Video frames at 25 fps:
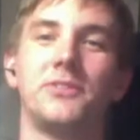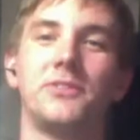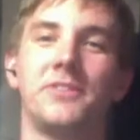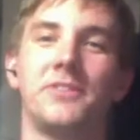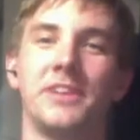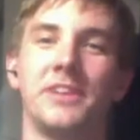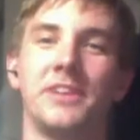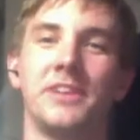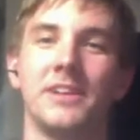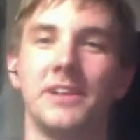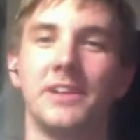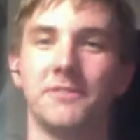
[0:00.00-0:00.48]

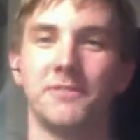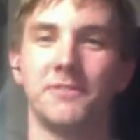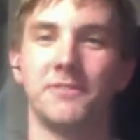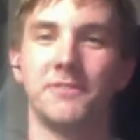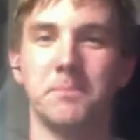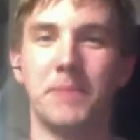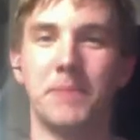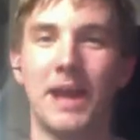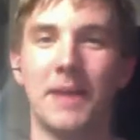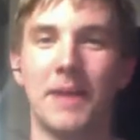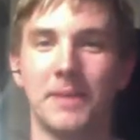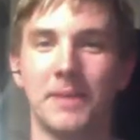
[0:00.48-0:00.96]
Batman
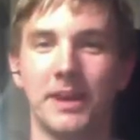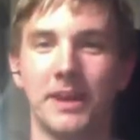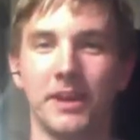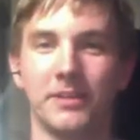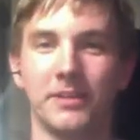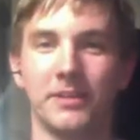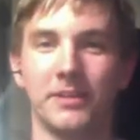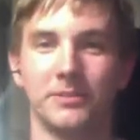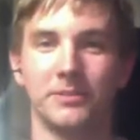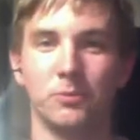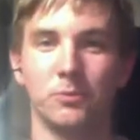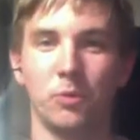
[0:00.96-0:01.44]
will be
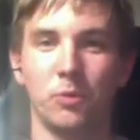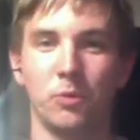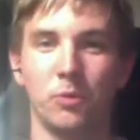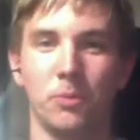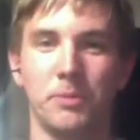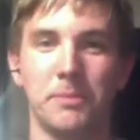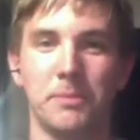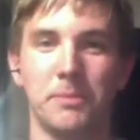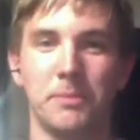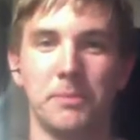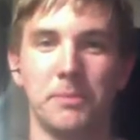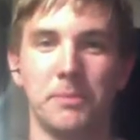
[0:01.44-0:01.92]
played
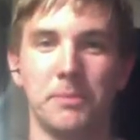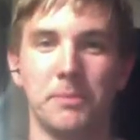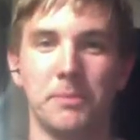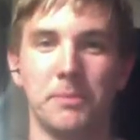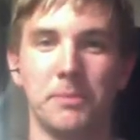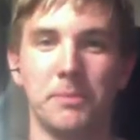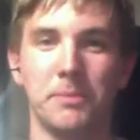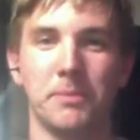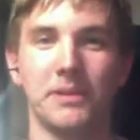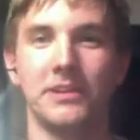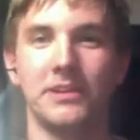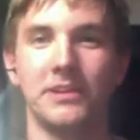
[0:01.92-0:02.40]
by
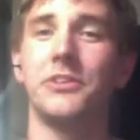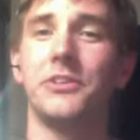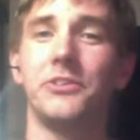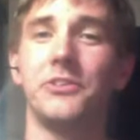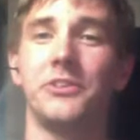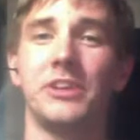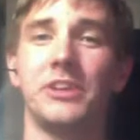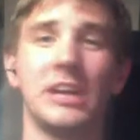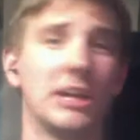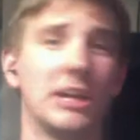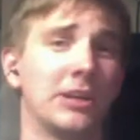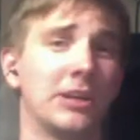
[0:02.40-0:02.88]
Nicholas
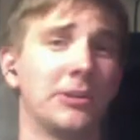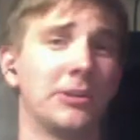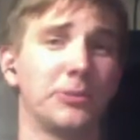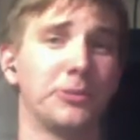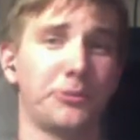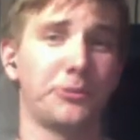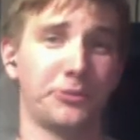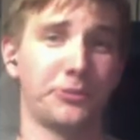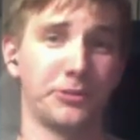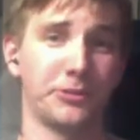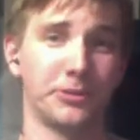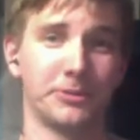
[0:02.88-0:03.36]
D'Agosto
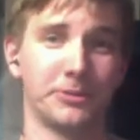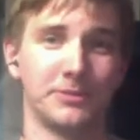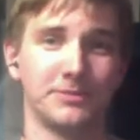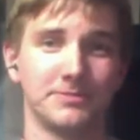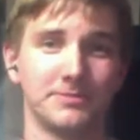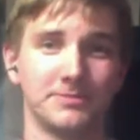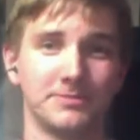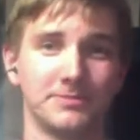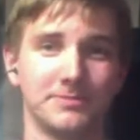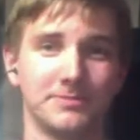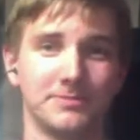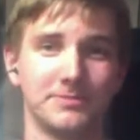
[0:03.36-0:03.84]

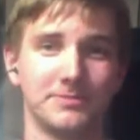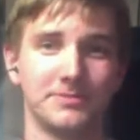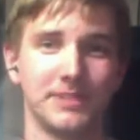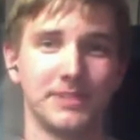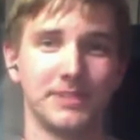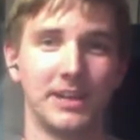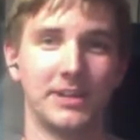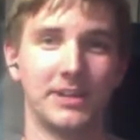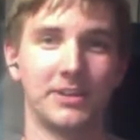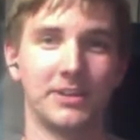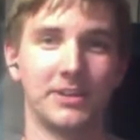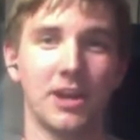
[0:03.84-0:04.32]
in
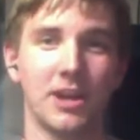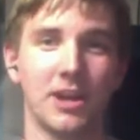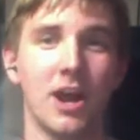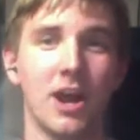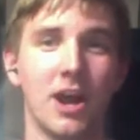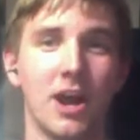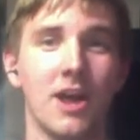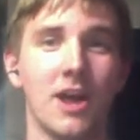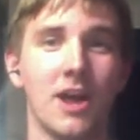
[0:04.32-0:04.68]
Gotham?